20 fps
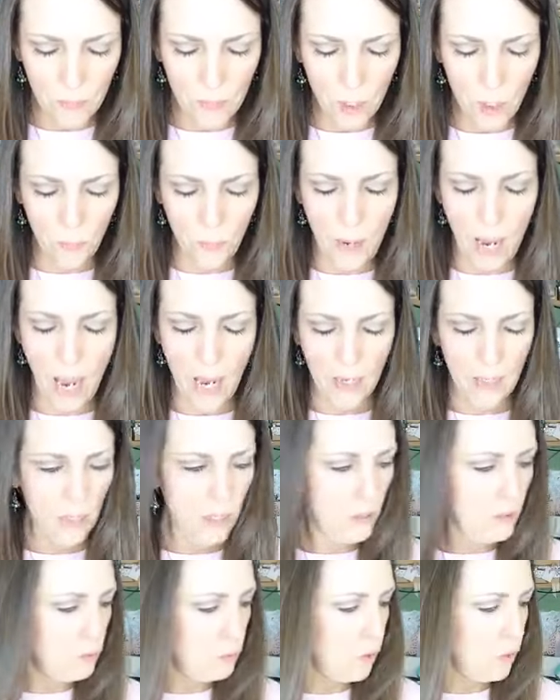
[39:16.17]
Your
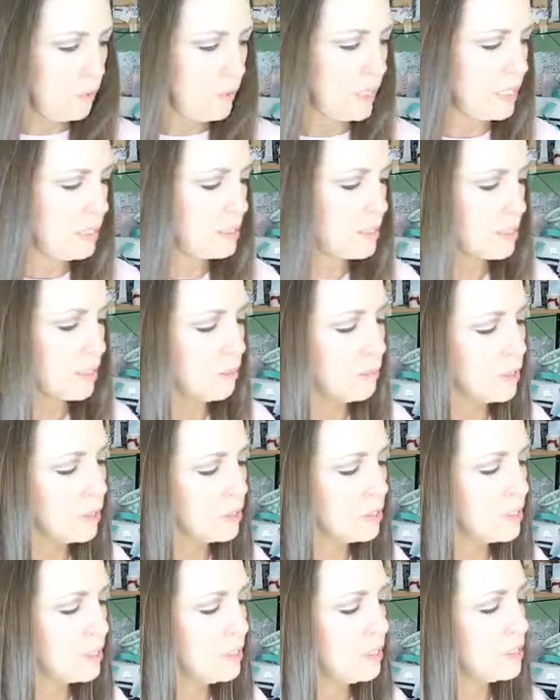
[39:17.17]
packet will be
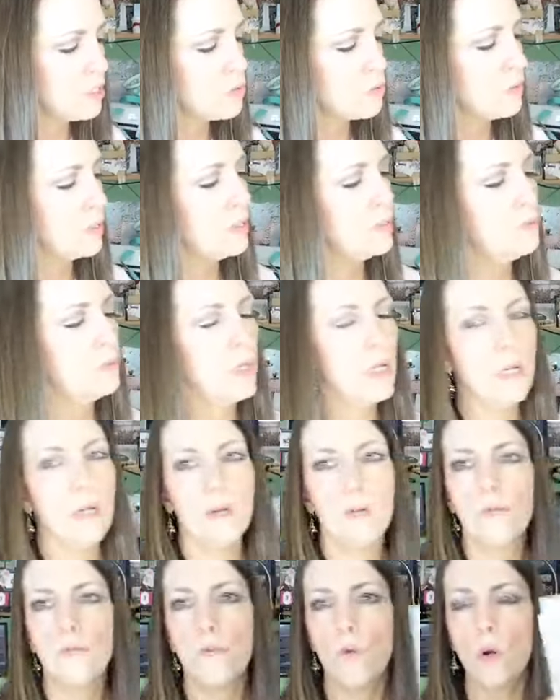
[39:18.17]
similar to this one,
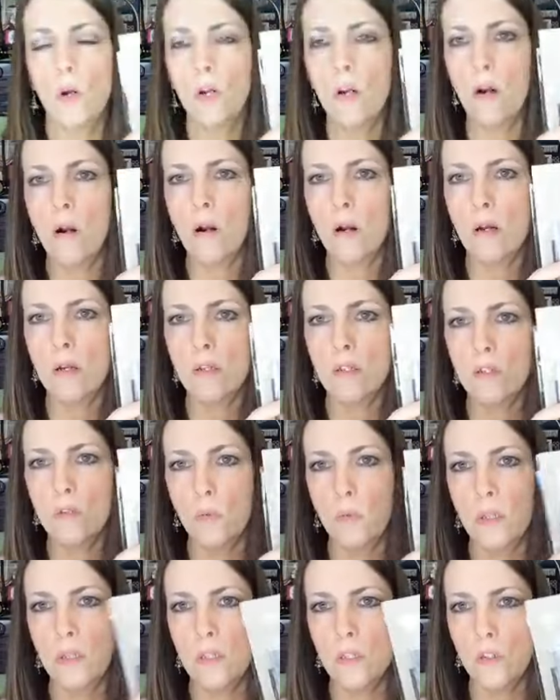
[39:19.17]
where 4
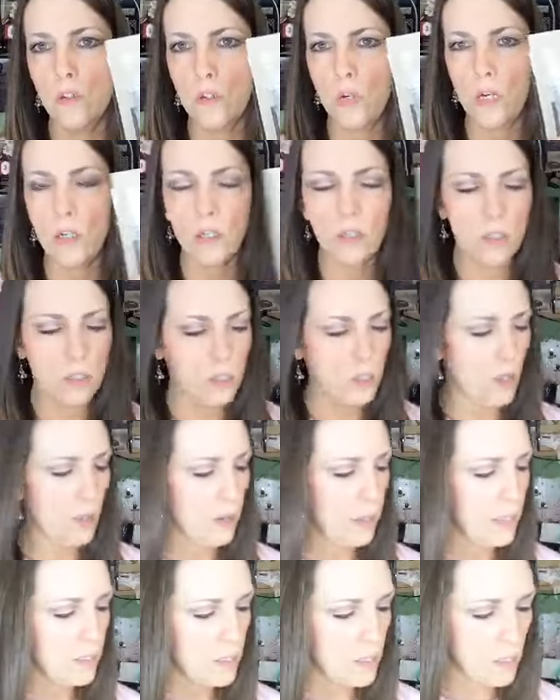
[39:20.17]
cards with instructions,
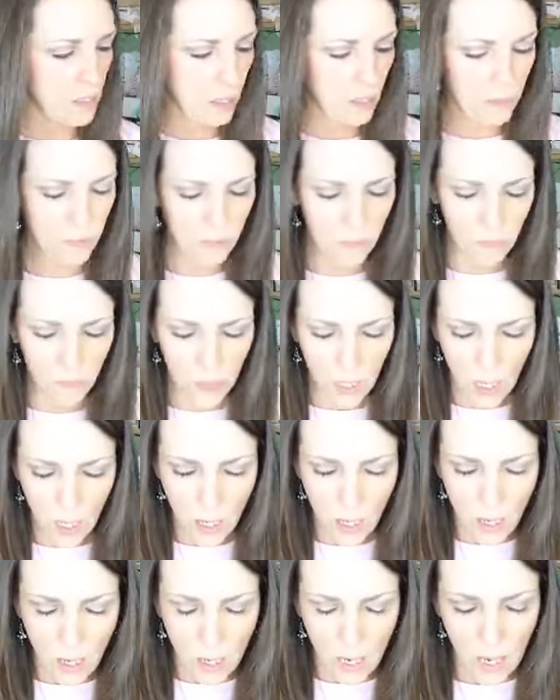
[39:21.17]
all that stuff.
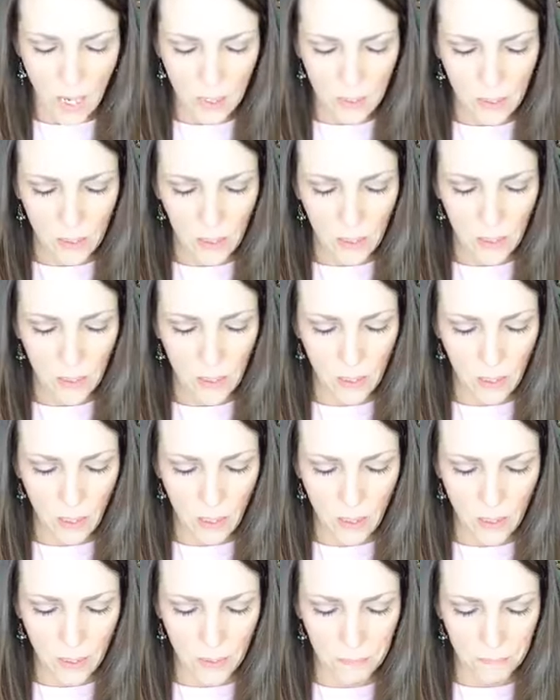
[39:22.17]
And then
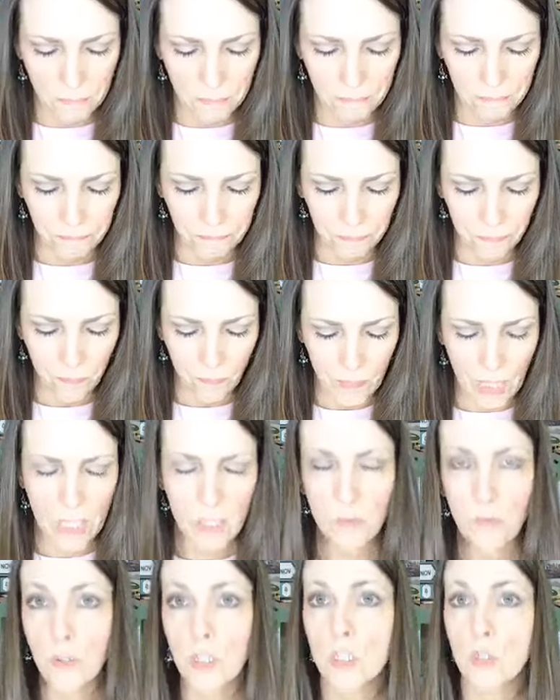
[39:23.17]

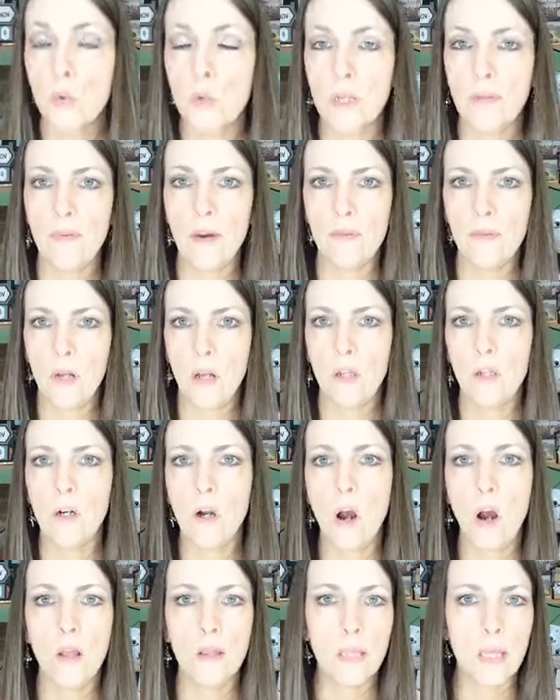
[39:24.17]
that's for a $25
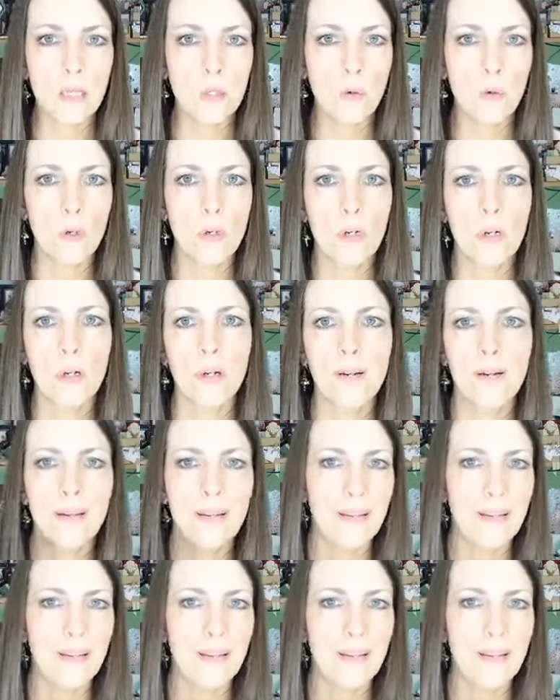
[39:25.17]
online order